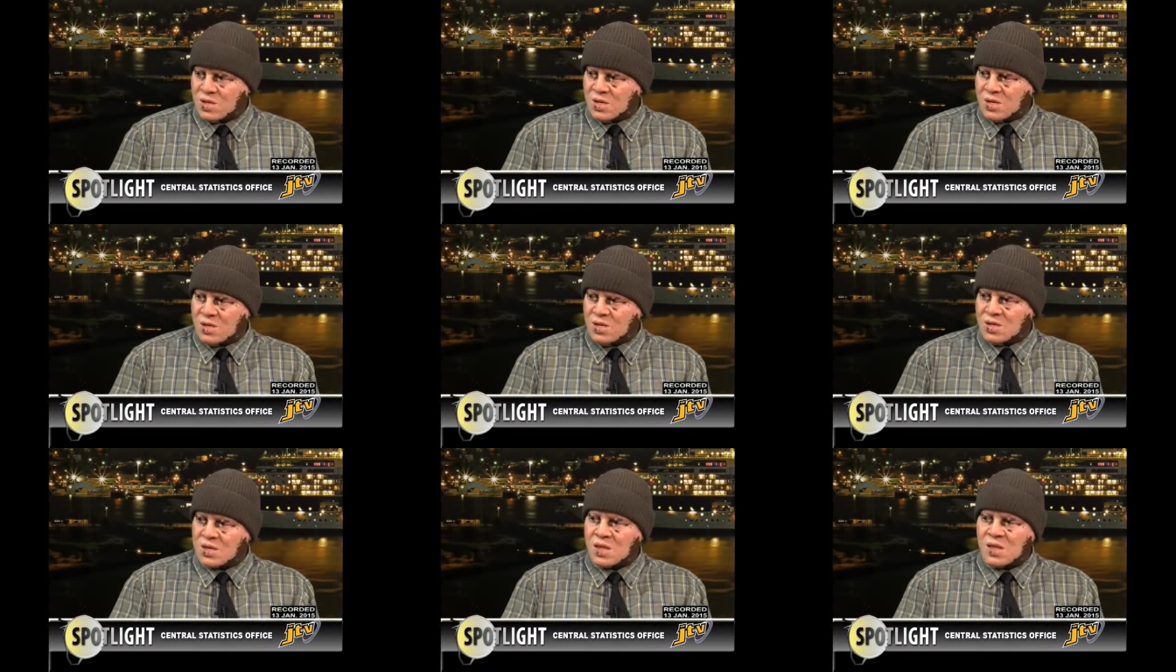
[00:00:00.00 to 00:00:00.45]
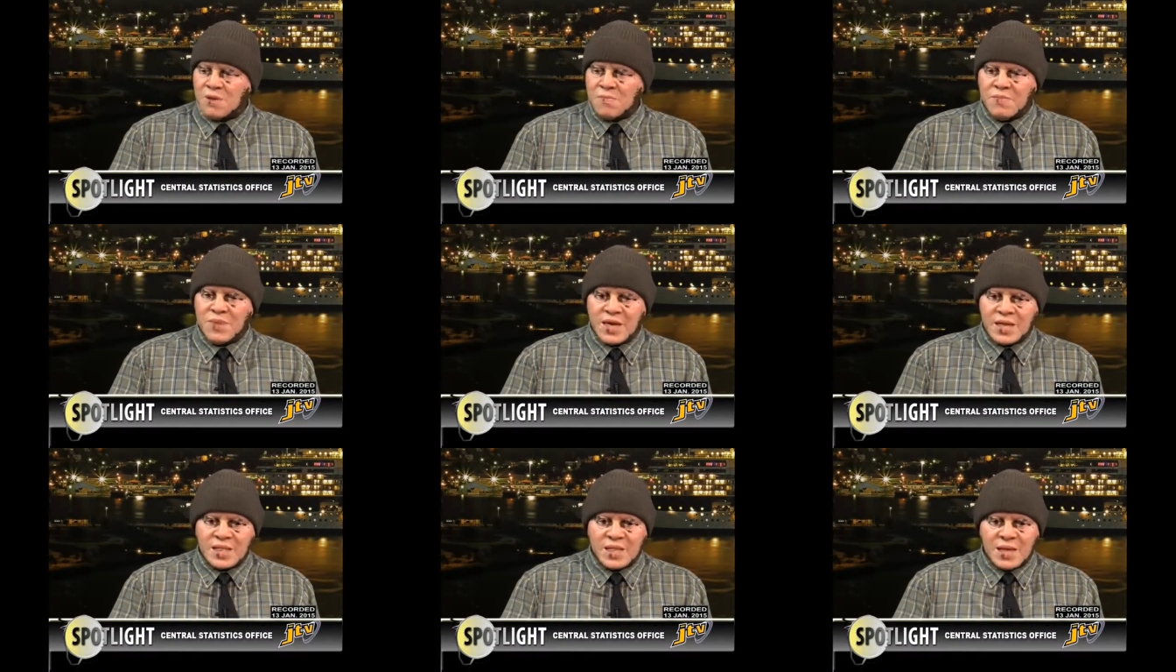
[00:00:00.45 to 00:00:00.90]
Mm-hmm. You know,
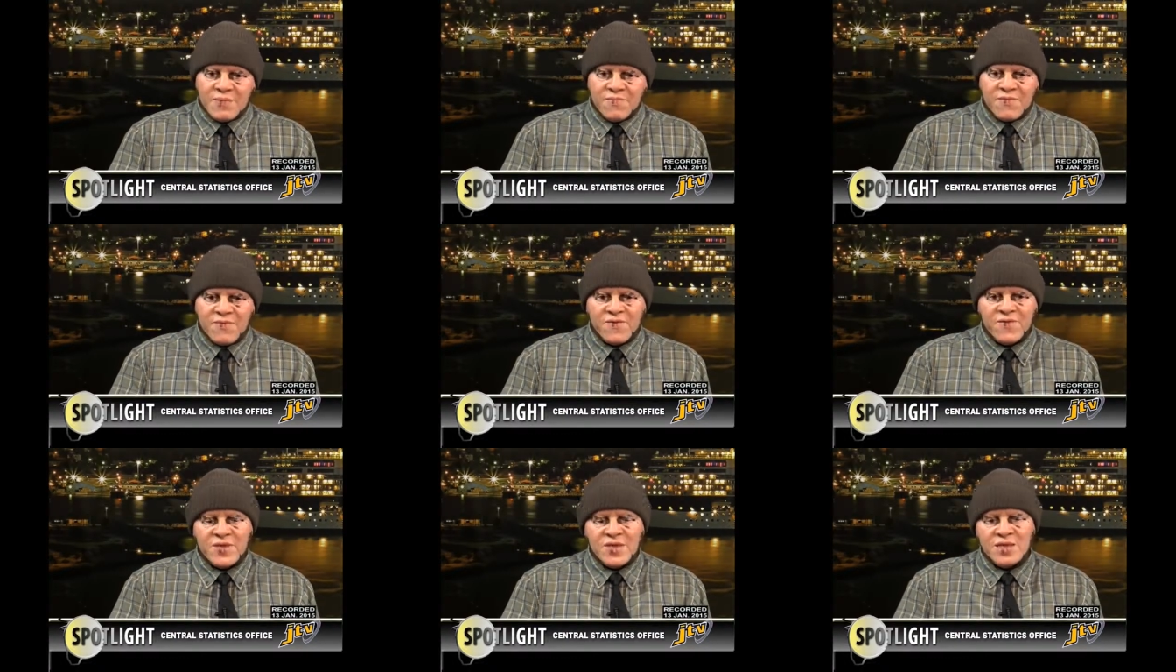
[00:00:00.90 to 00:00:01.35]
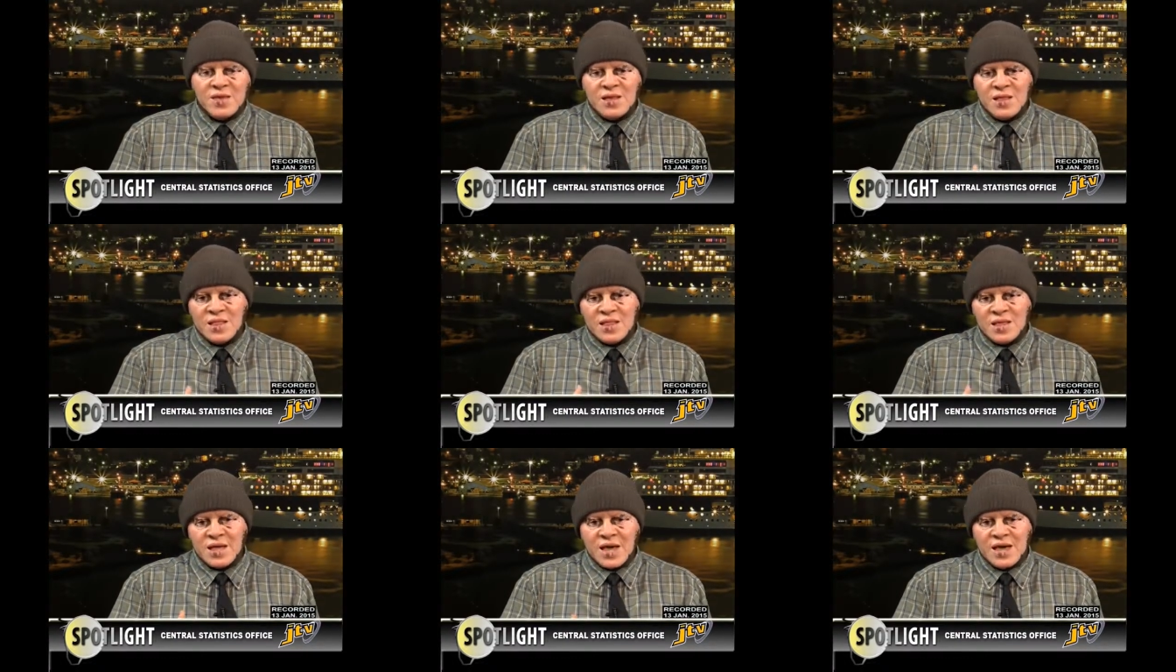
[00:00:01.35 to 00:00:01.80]
make them
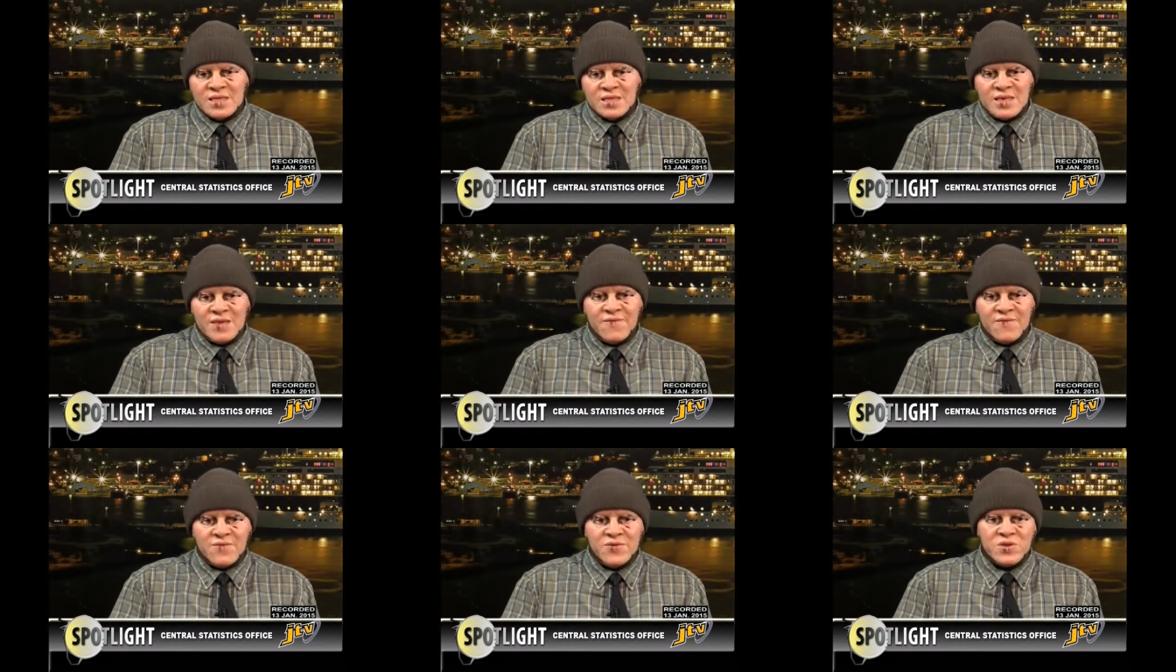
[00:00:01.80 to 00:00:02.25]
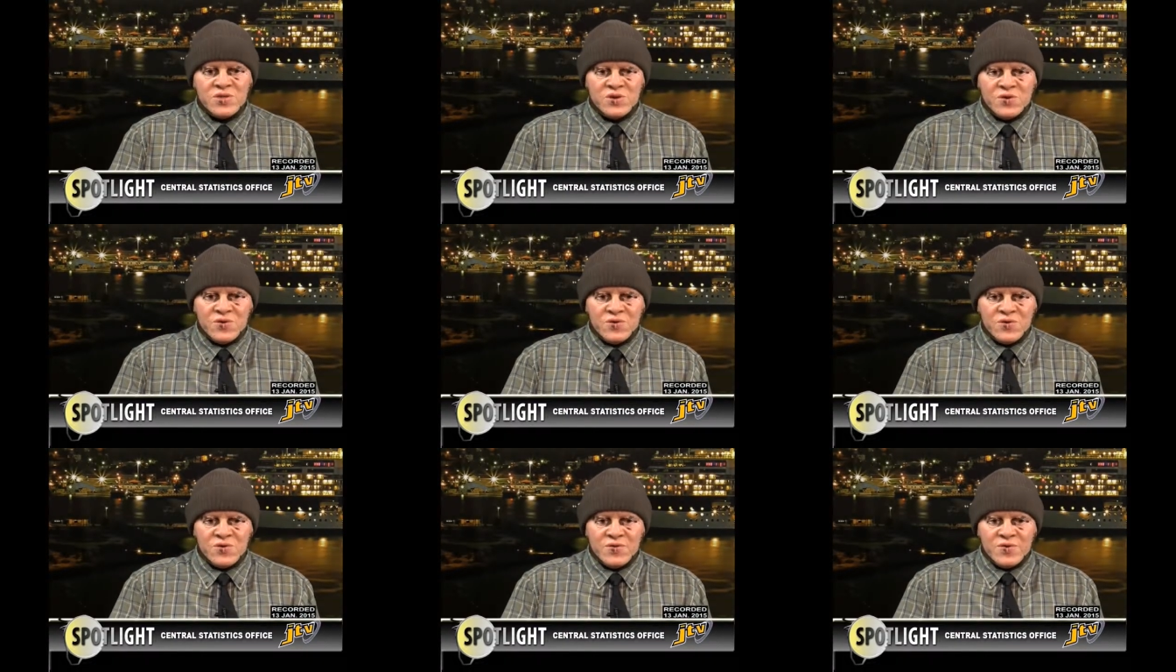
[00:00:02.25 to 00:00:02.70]
feel as if you know,